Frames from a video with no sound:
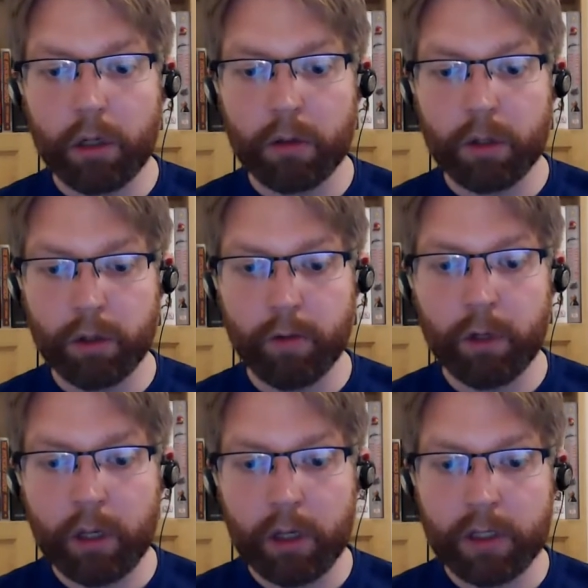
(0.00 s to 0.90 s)

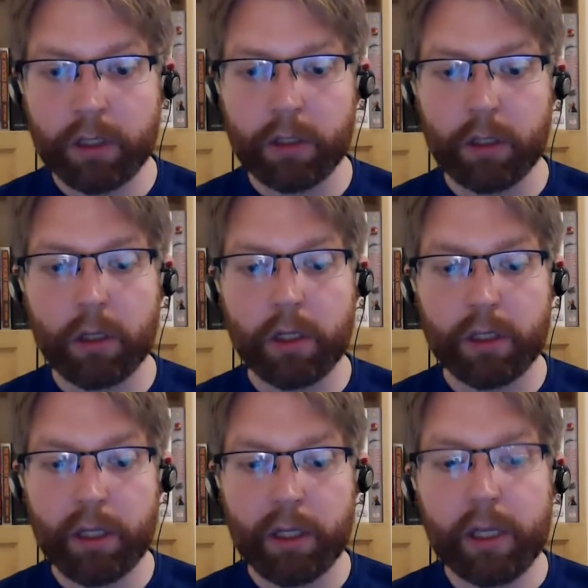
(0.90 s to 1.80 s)
serving his
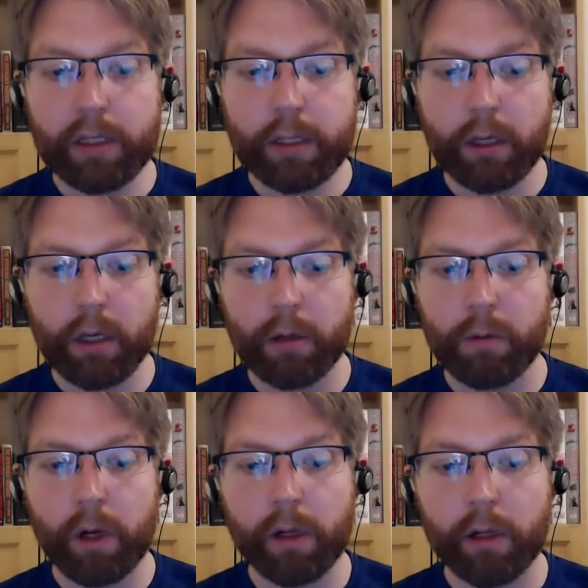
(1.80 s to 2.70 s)
needs
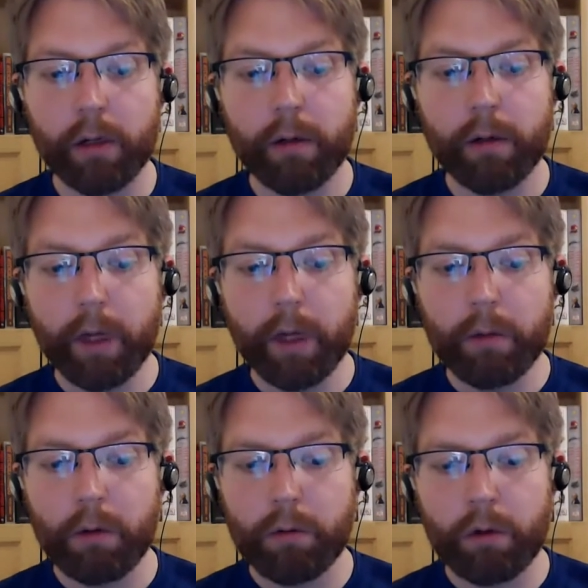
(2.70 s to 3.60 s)
well.
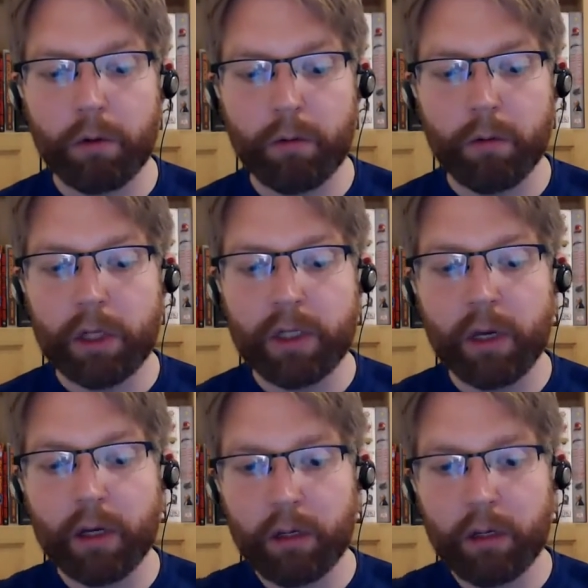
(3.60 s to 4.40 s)
What is that